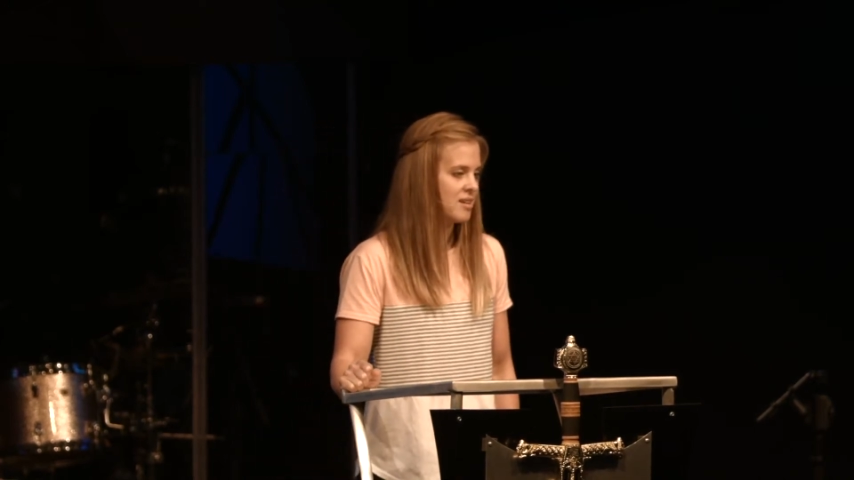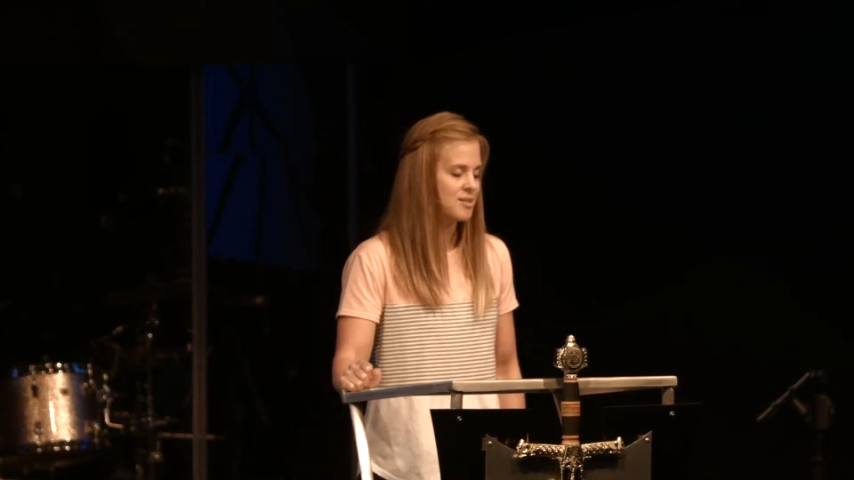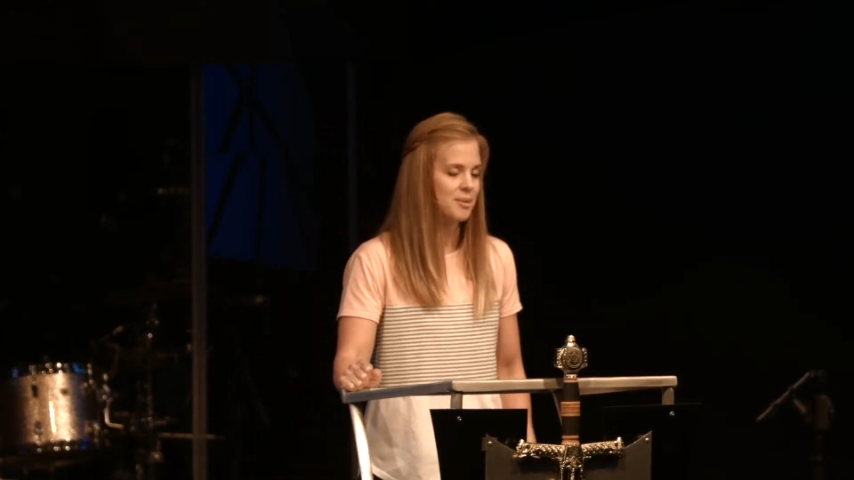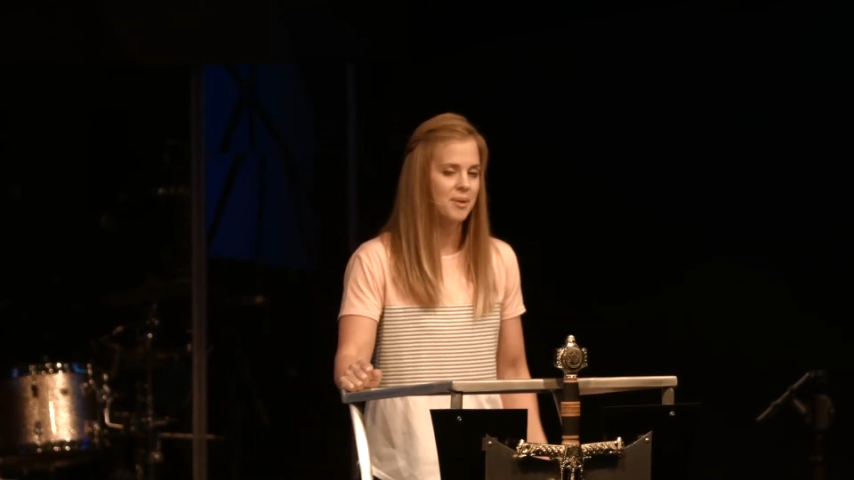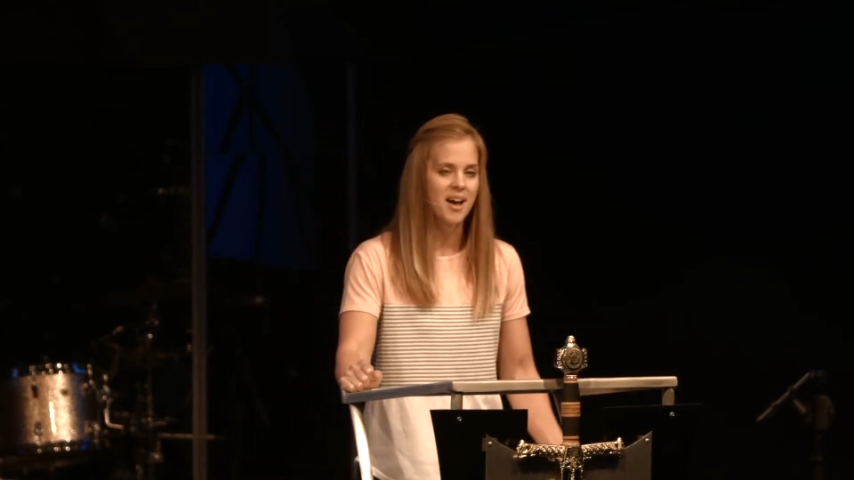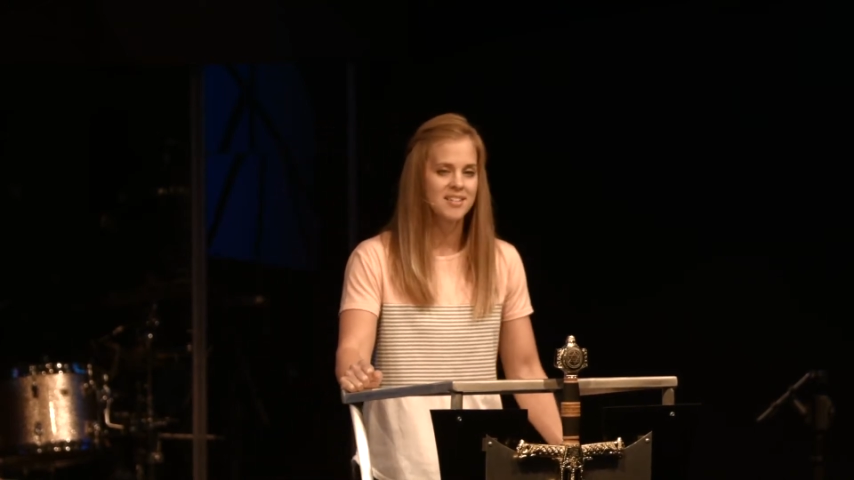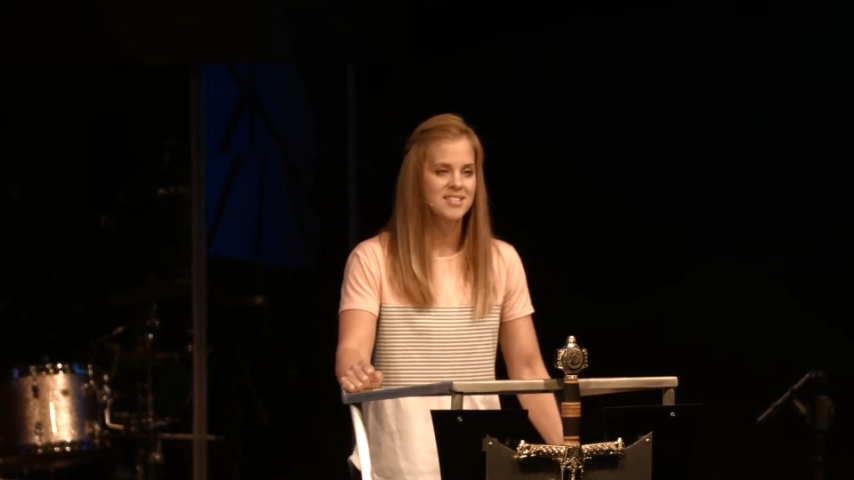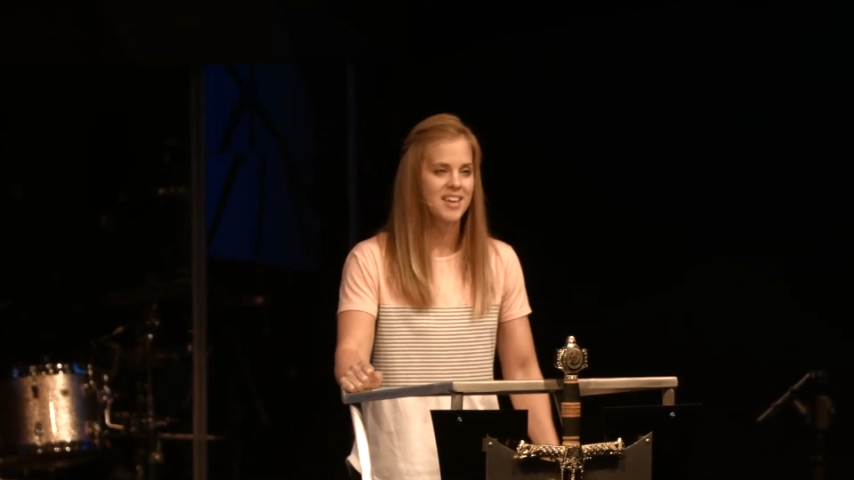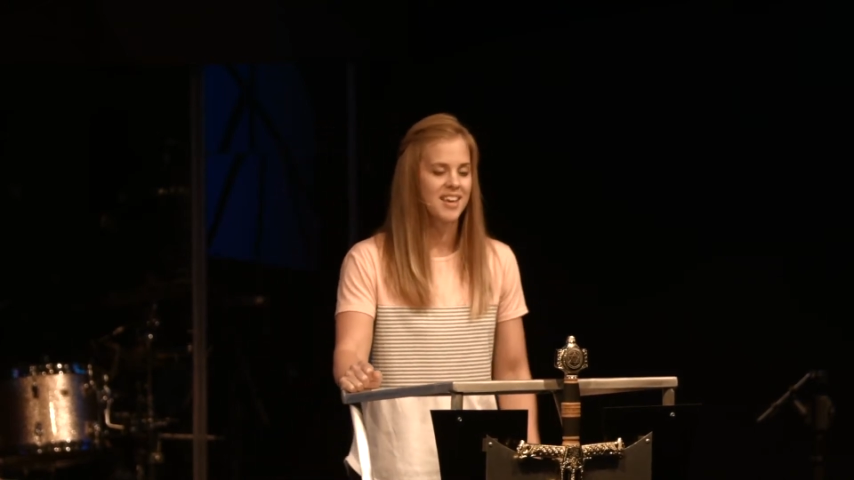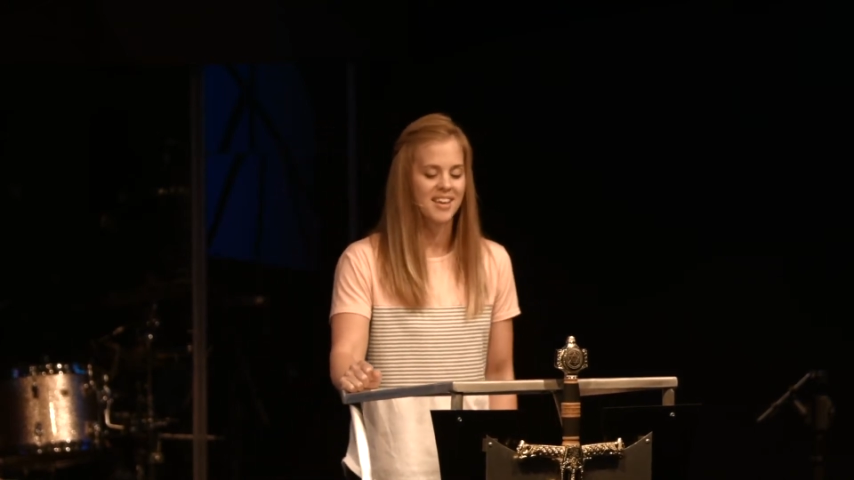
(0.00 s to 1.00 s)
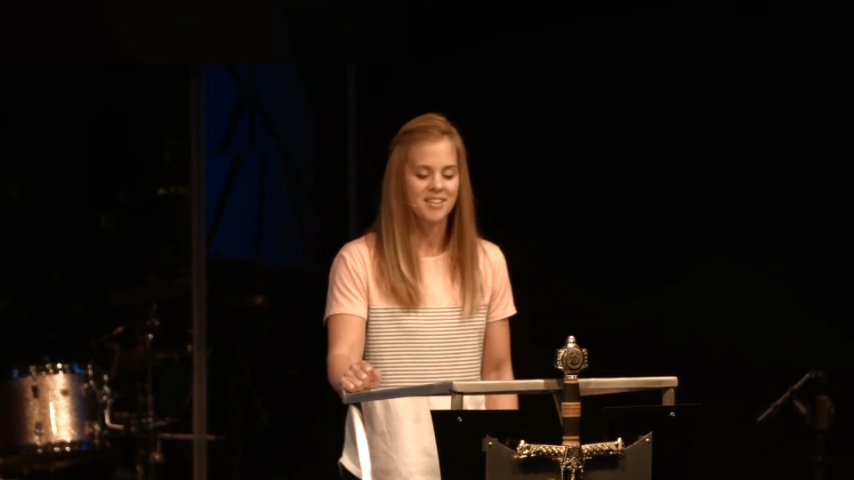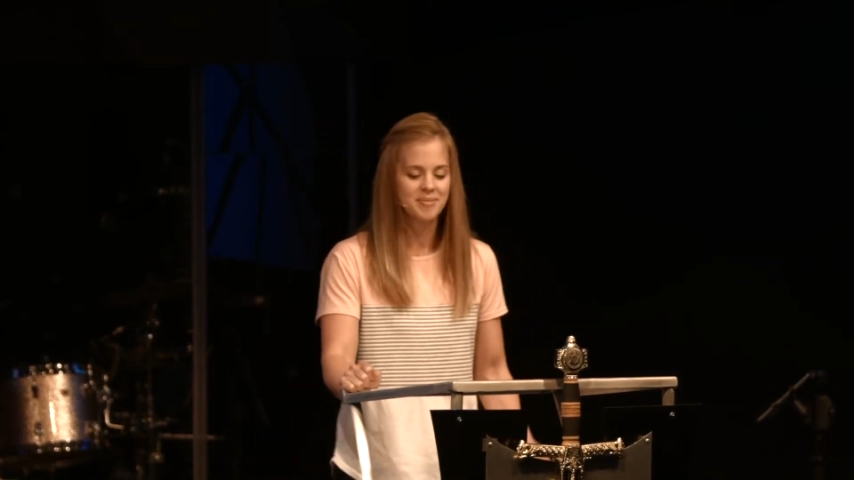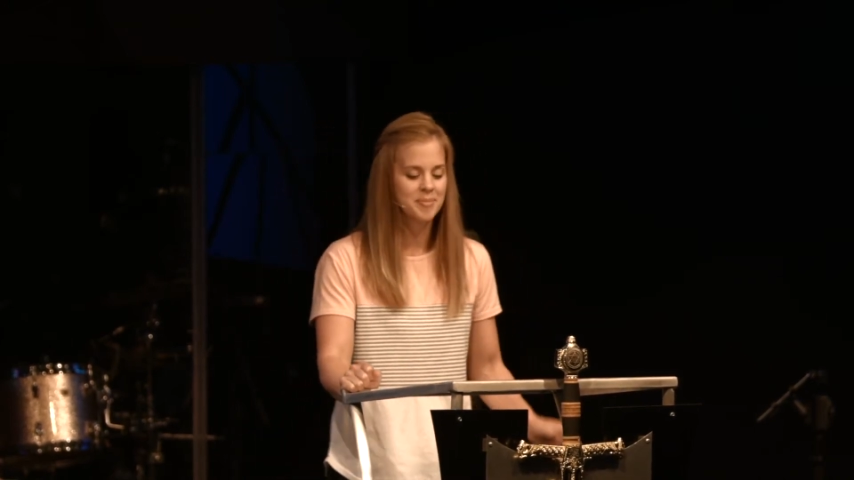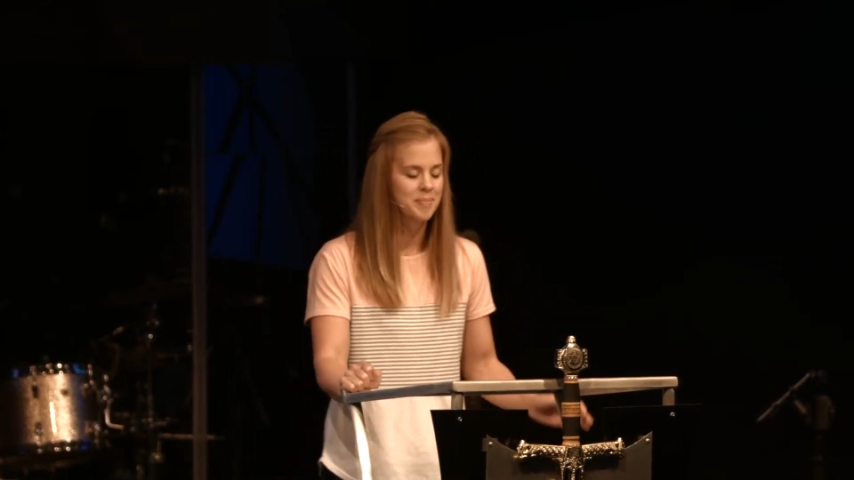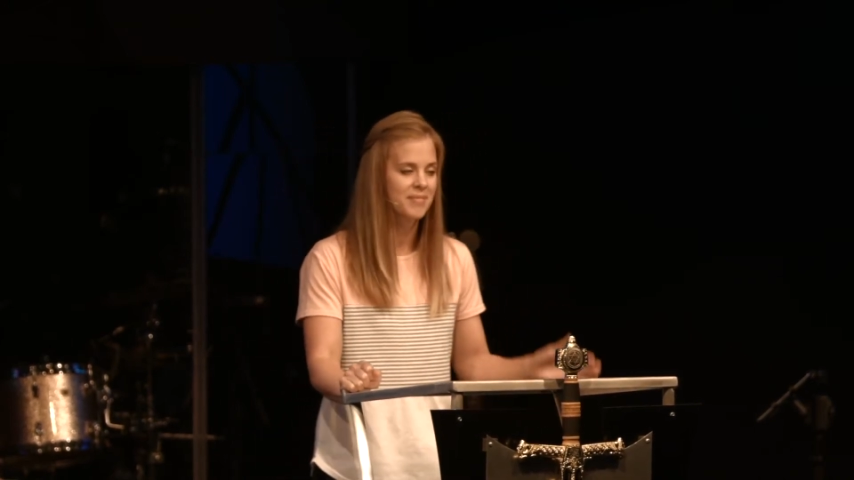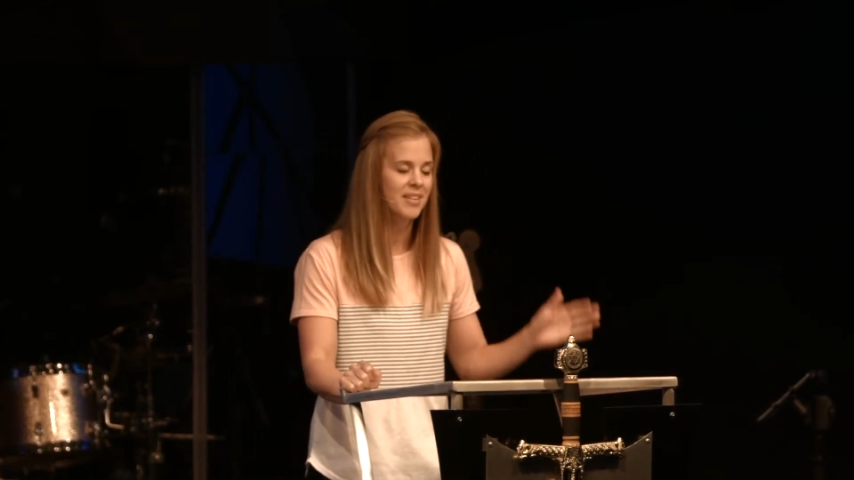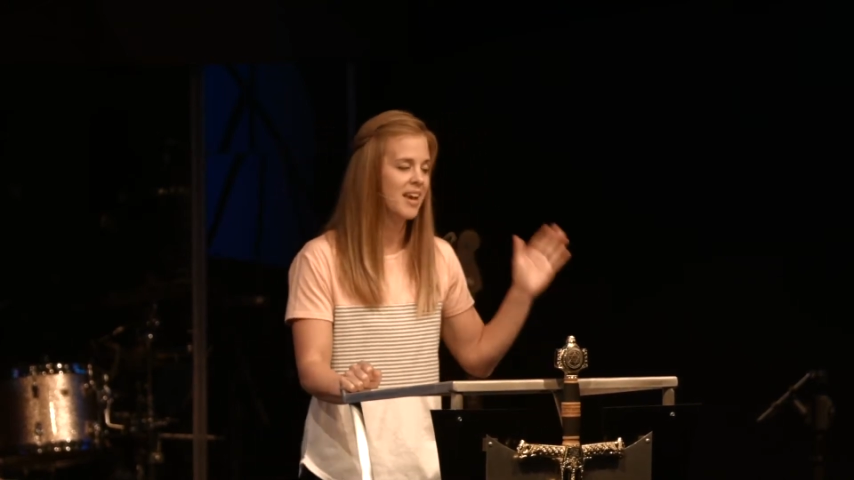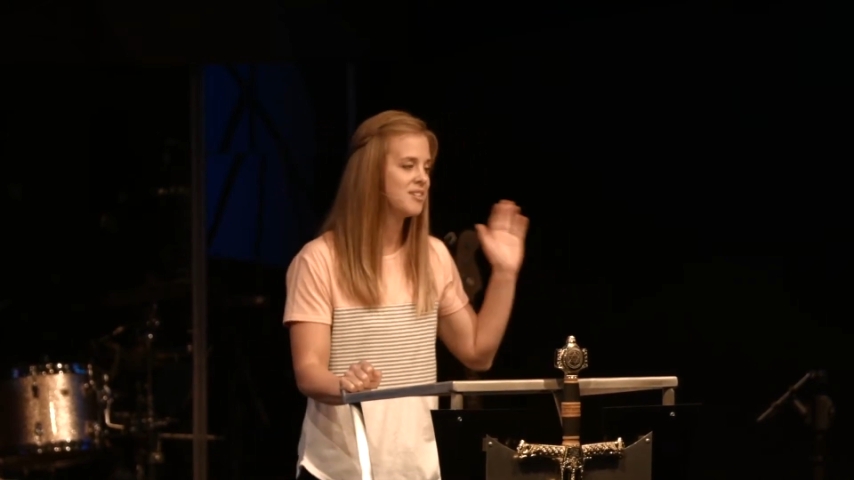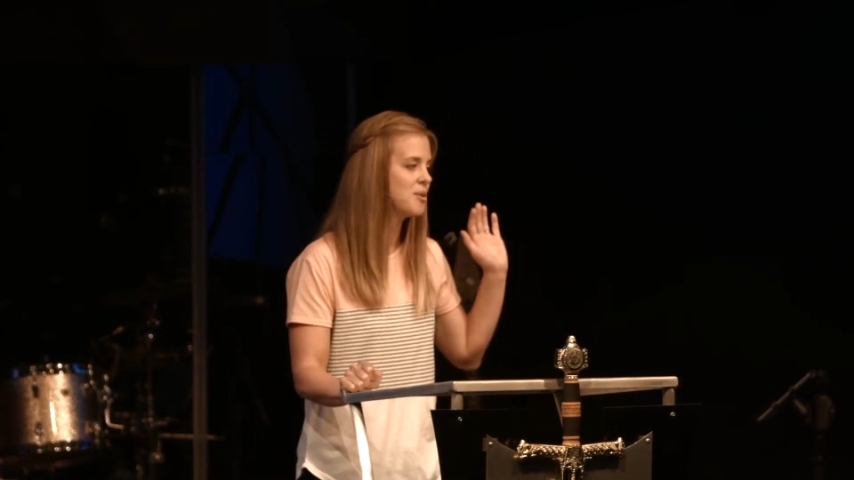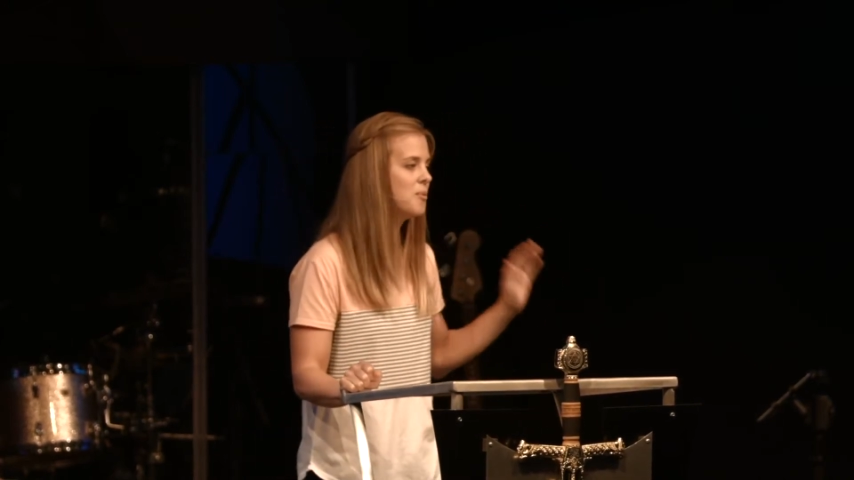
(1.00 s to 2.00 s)
So God's like,
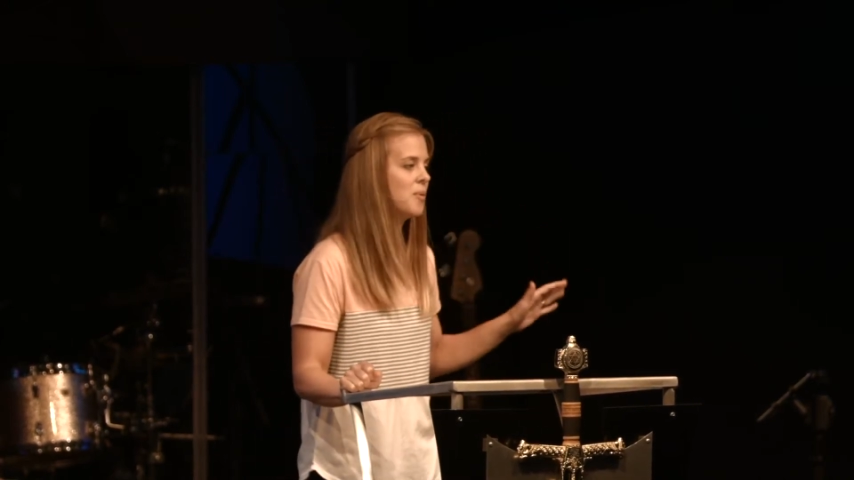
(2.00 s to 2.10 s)
I don't